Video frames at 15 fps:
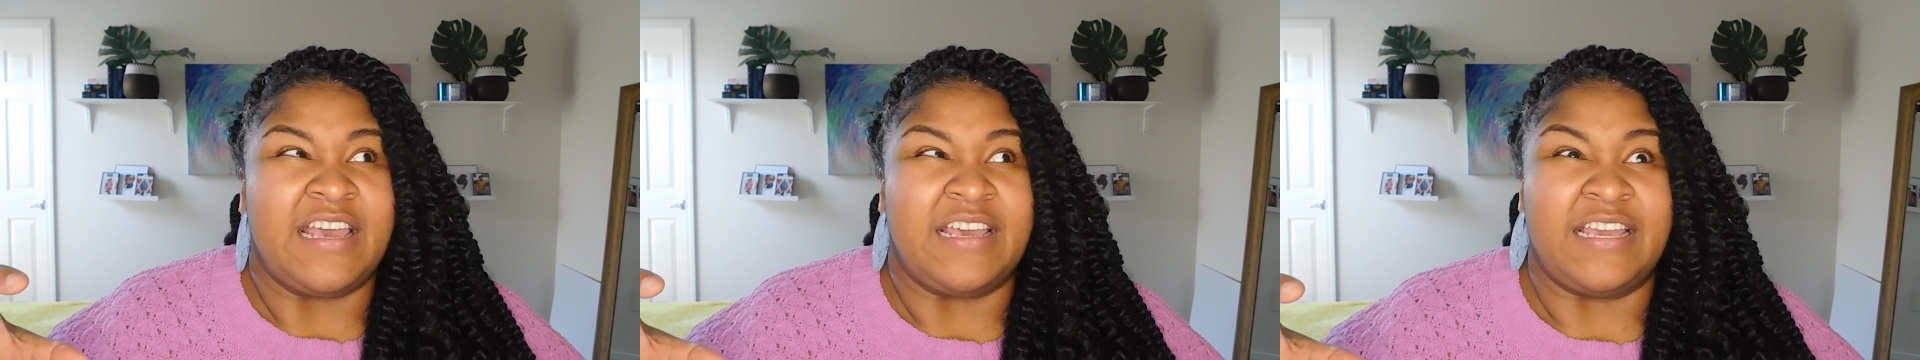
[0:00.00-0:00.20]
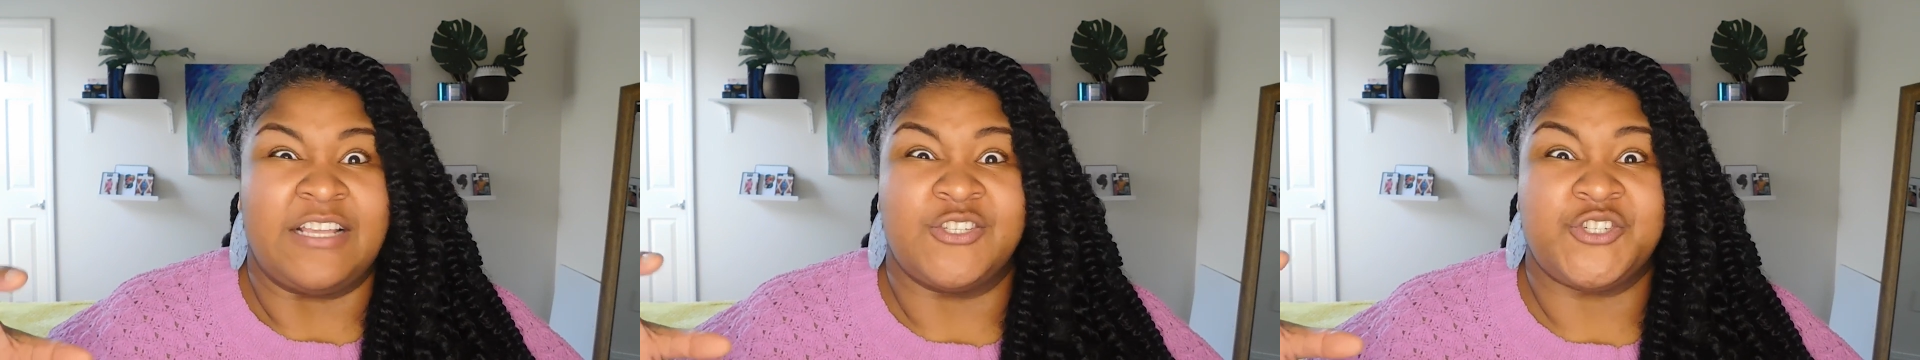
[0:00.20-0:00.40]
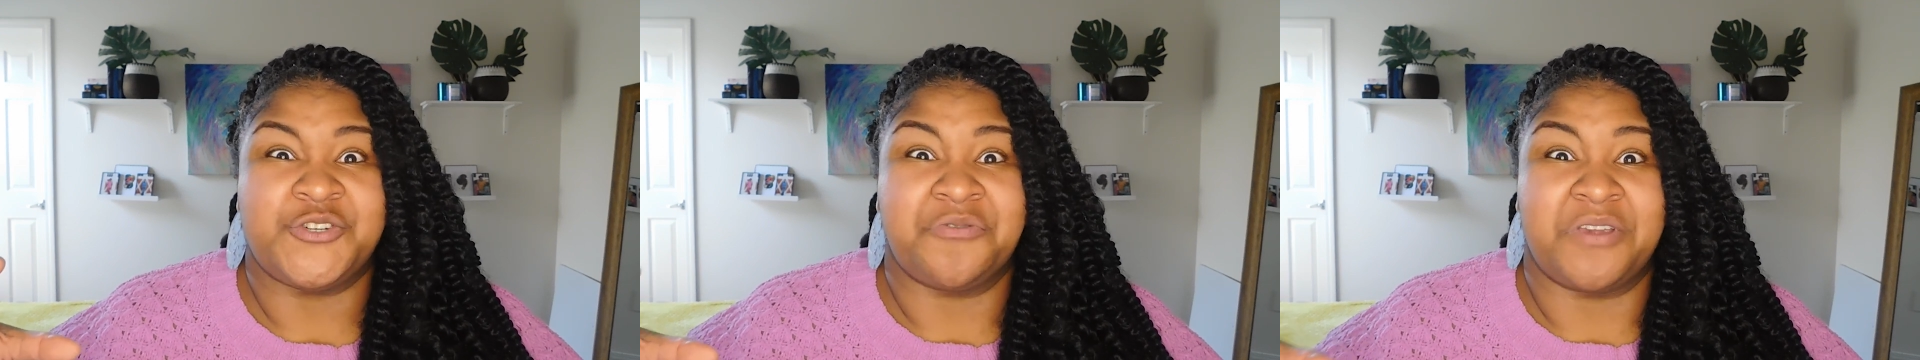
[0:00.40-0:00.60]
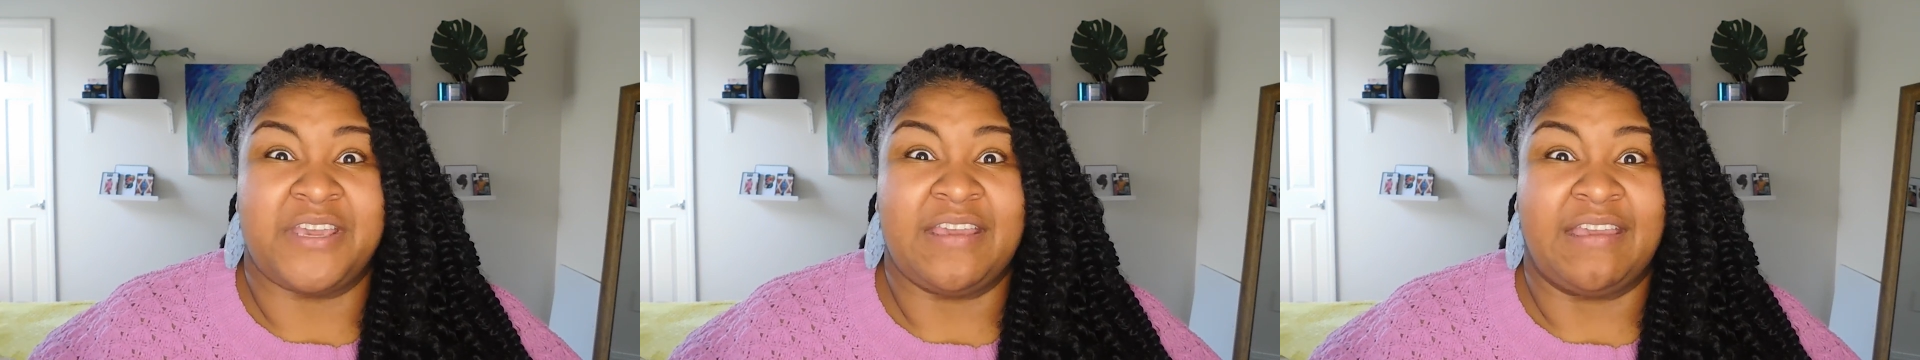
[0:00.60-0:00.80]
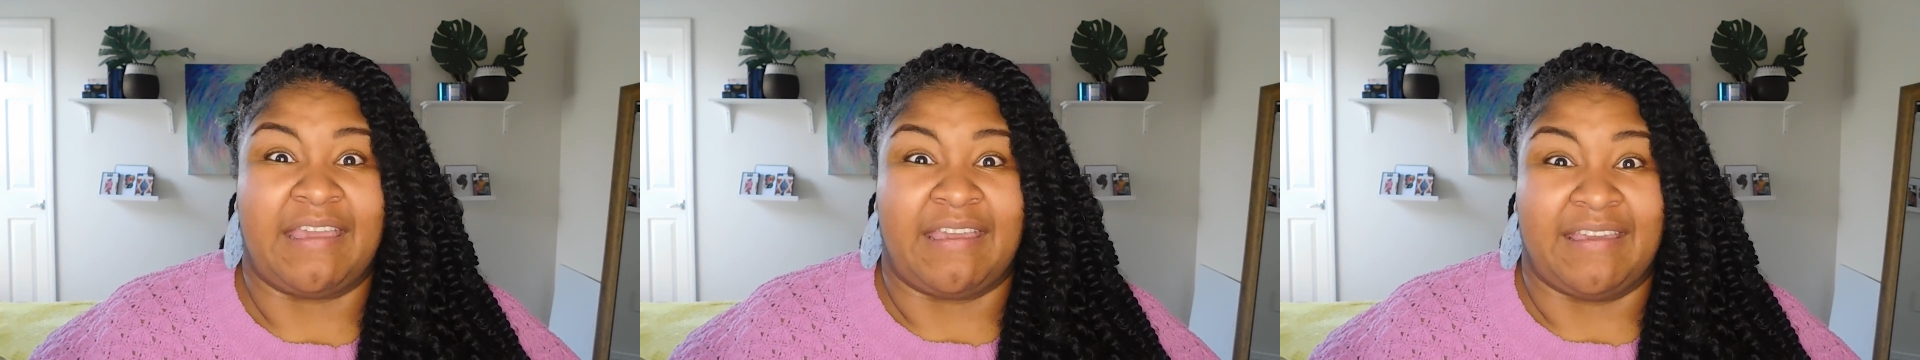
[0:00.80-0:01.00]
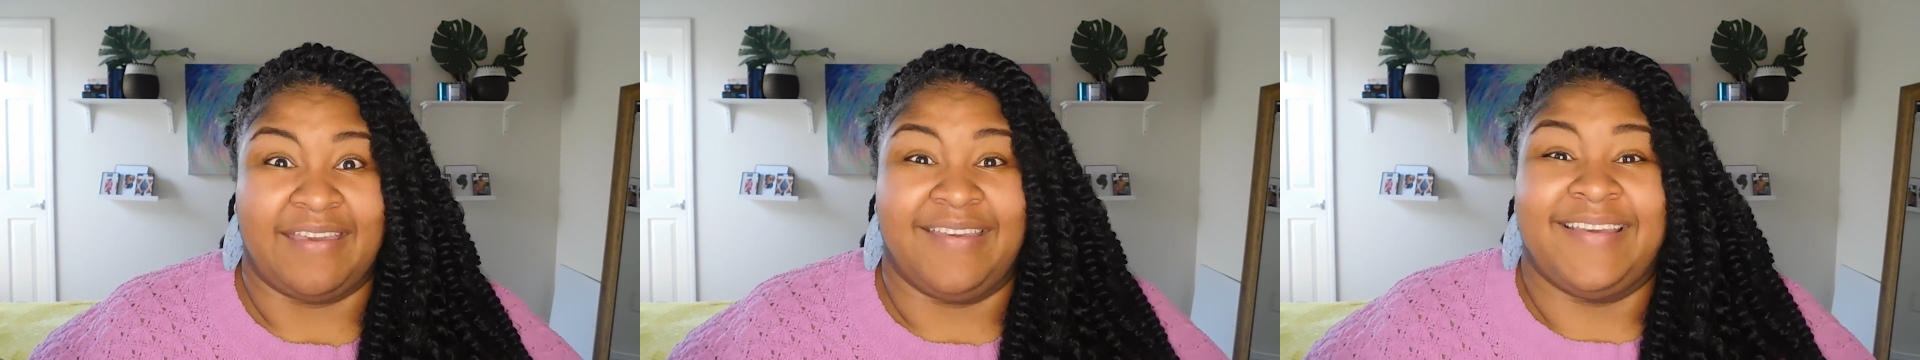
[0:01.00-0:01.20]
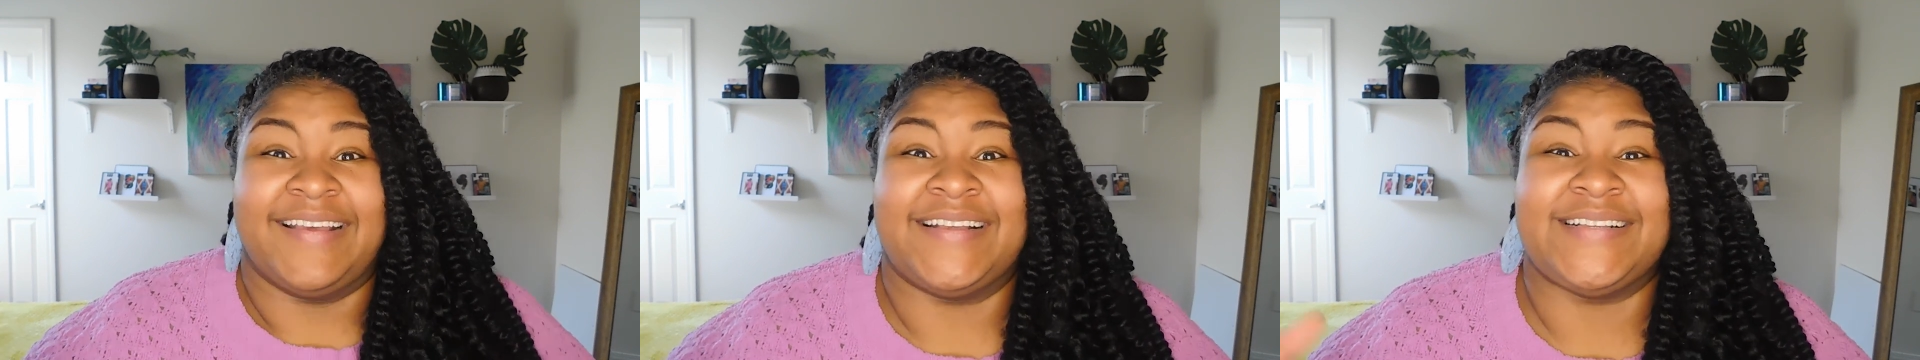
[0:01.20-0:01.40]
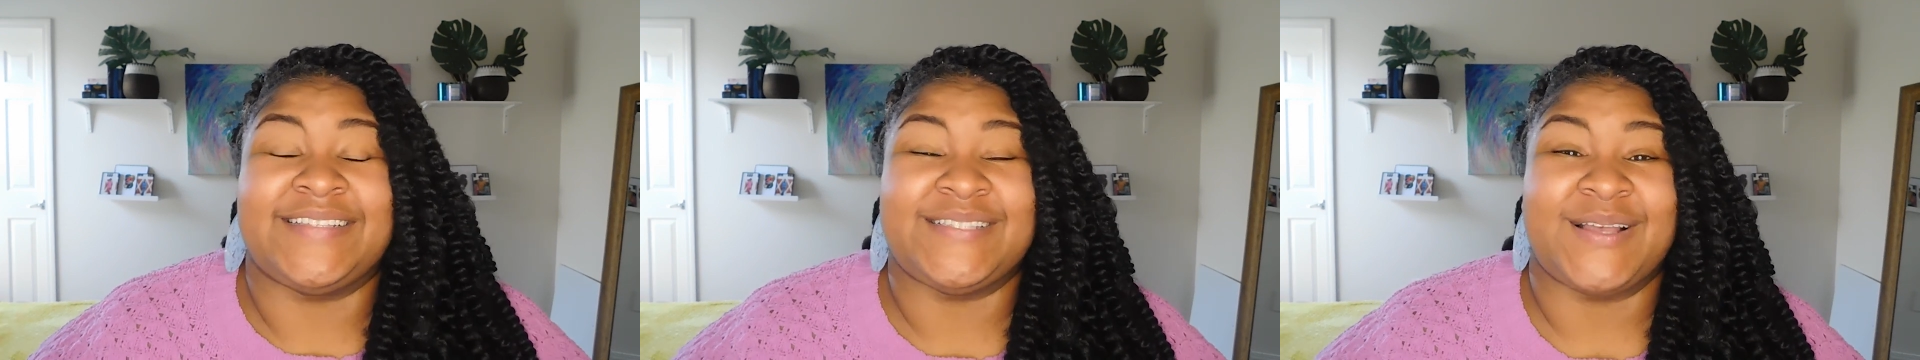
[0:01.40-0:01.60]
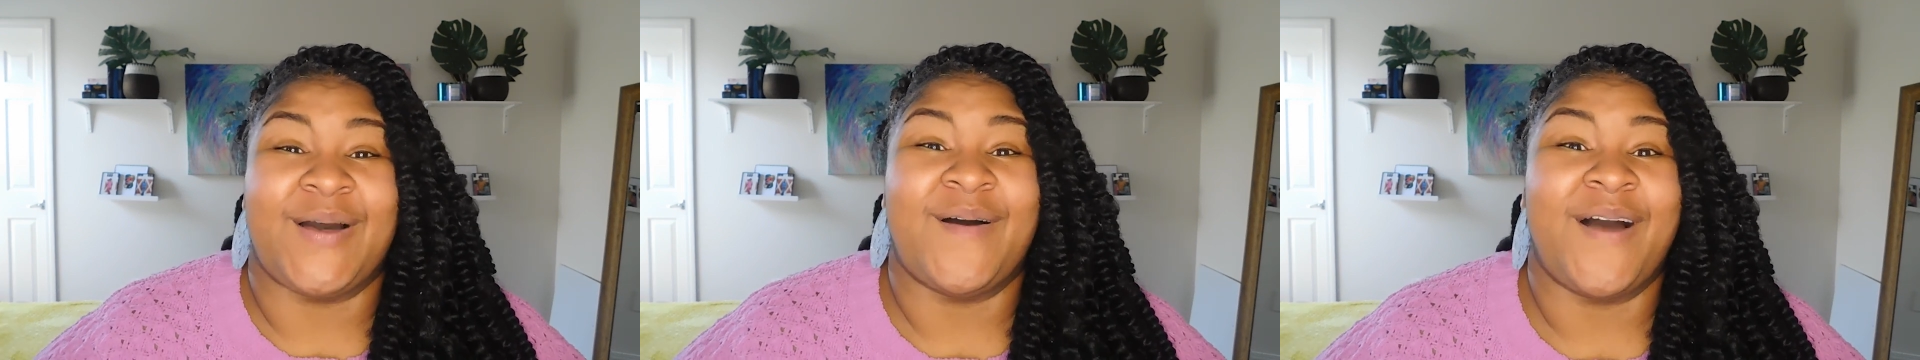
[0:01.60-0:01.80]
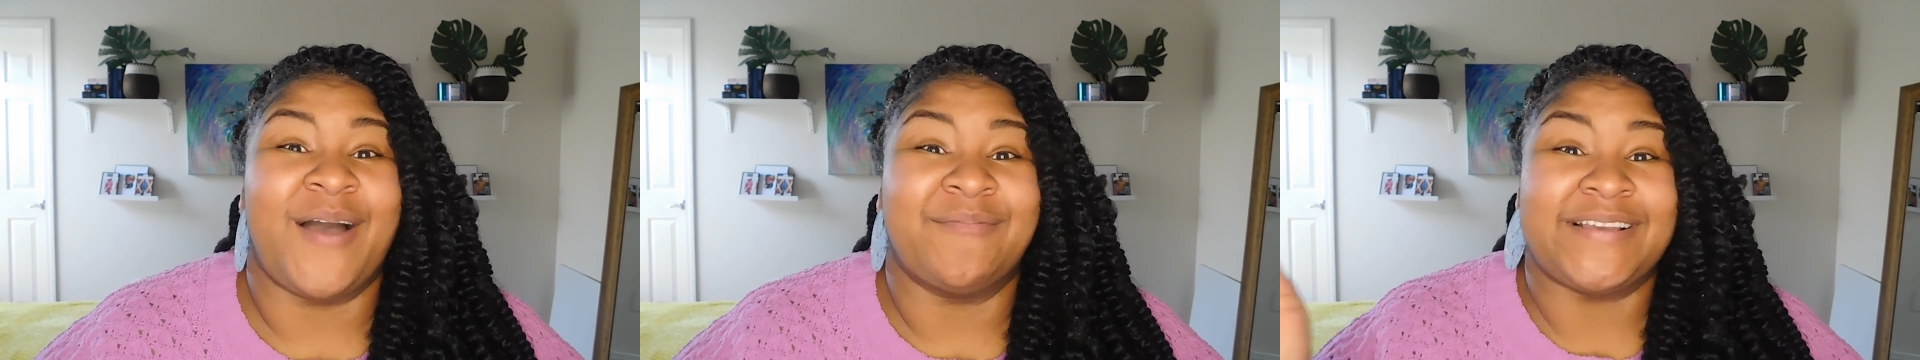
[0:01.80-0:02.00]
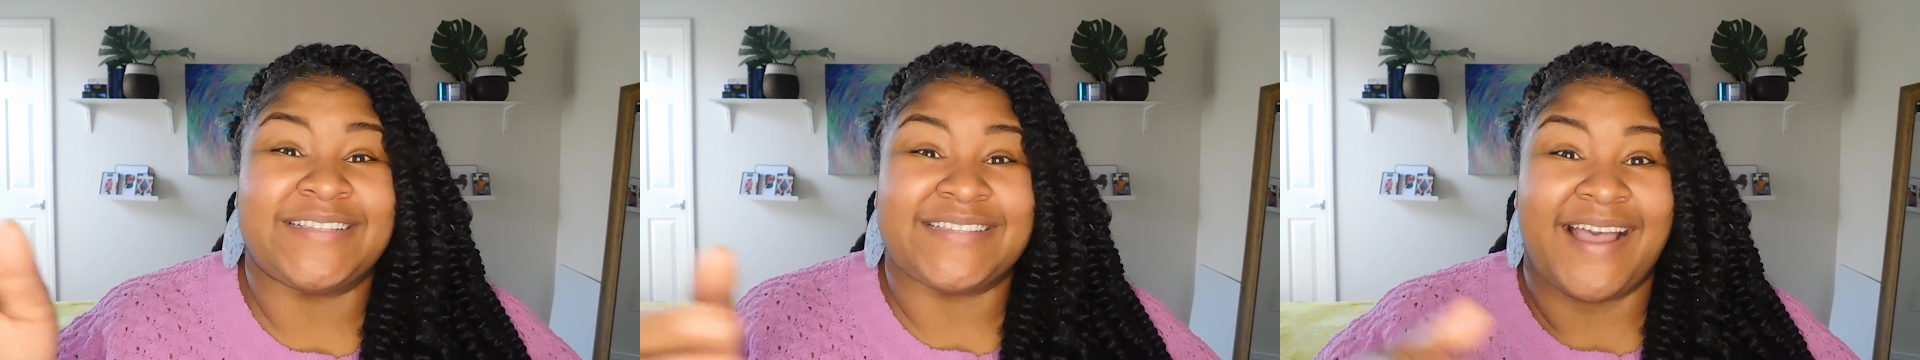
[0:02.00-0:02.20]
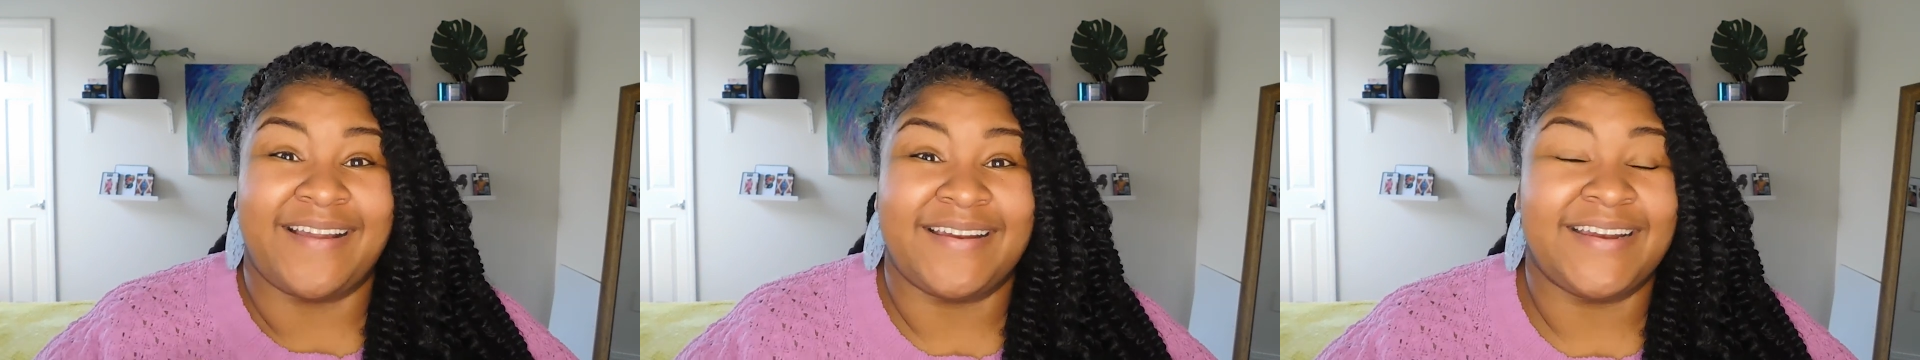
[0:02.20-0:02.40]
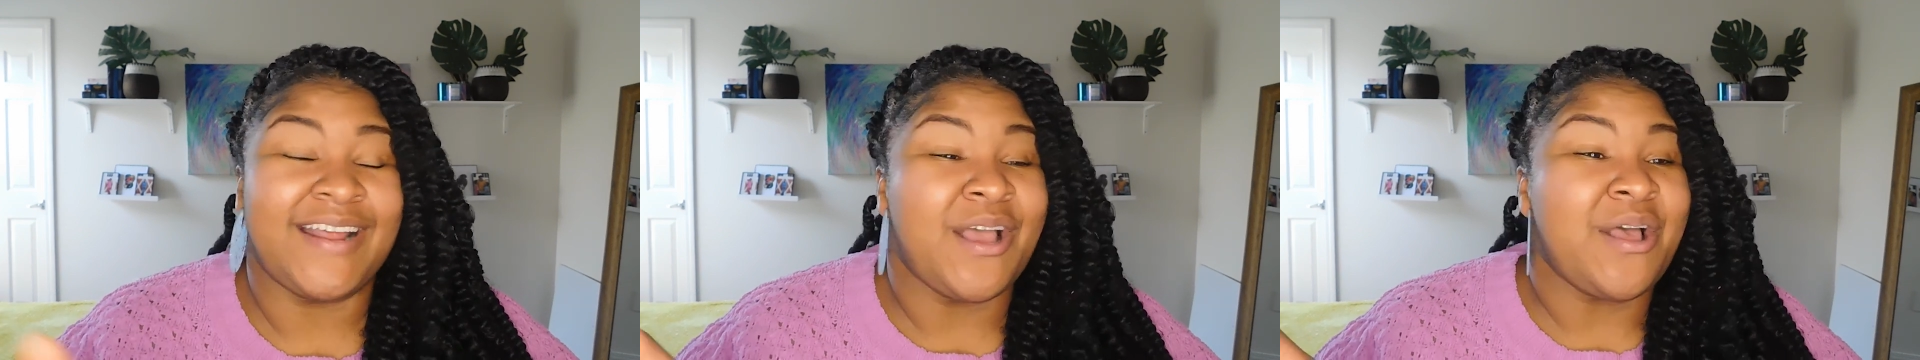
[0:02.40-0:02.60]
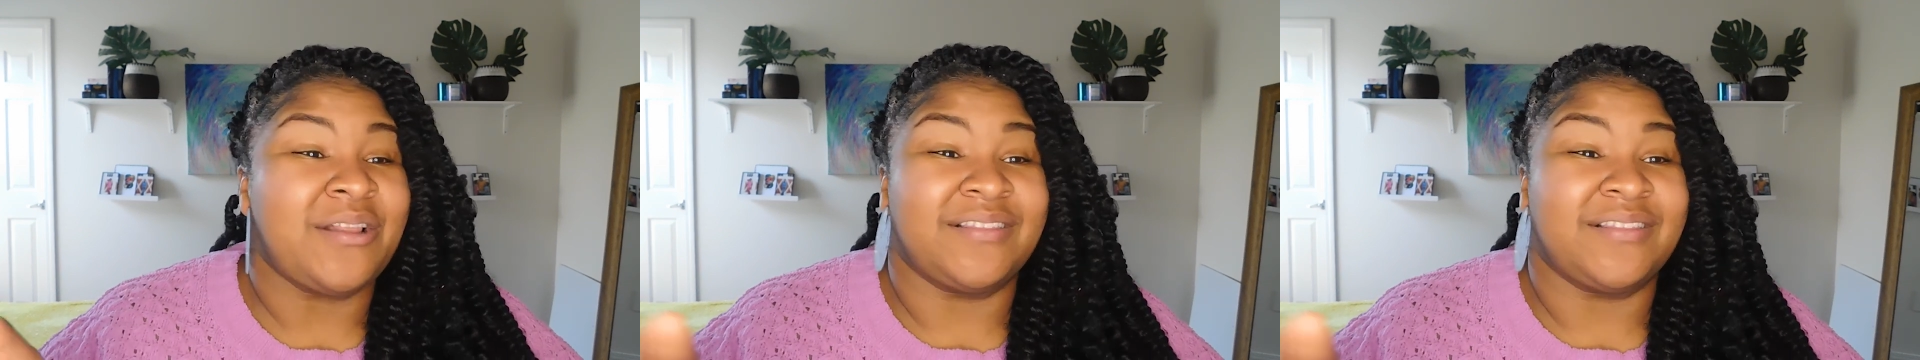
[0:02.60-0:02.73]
intriguing. So I'm excited.